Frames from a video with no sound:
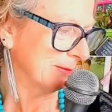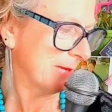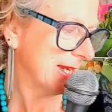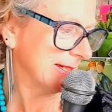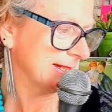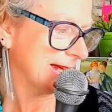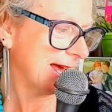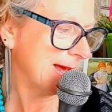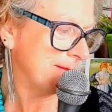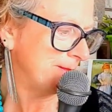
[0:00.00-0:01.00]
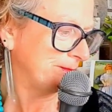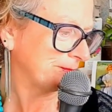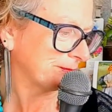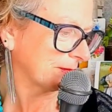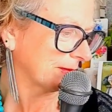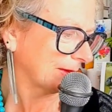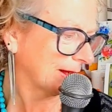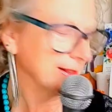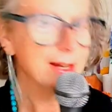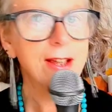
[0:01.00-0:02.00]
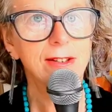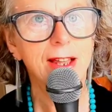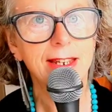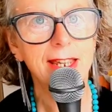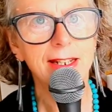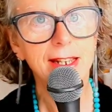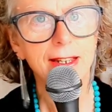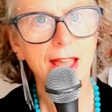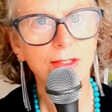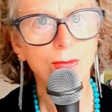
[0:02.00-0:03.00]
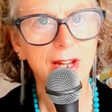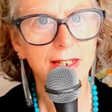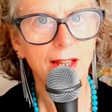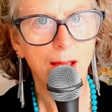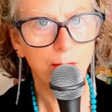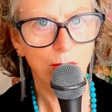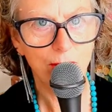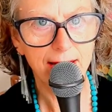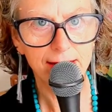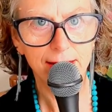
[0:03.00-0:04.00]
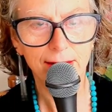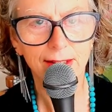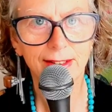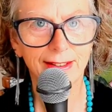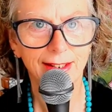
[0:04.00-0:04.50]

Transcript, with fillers: But, um, you know, like any other reader, I'm a reader.